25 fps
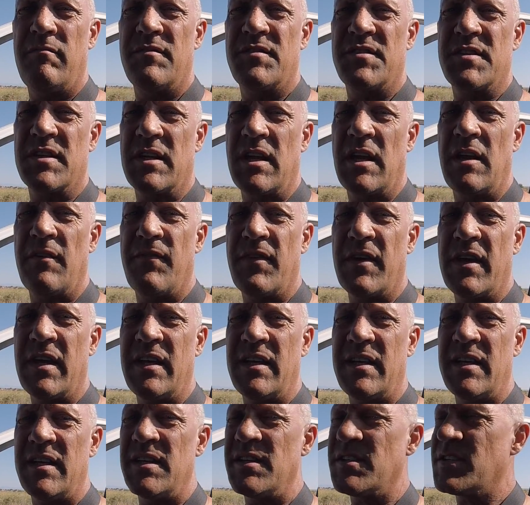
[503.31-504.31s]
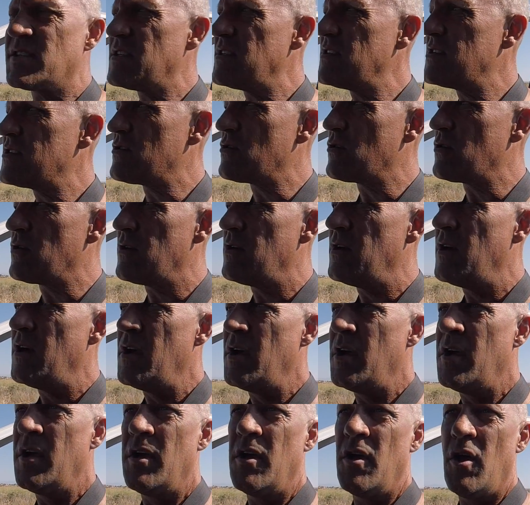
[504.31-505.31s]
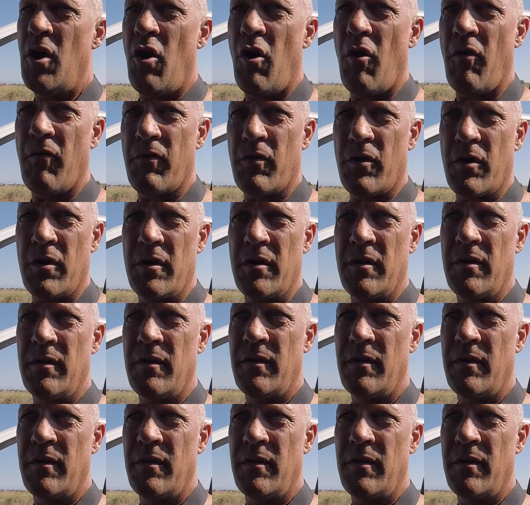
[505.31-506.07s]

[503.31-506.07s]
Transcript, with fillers: significant distance or over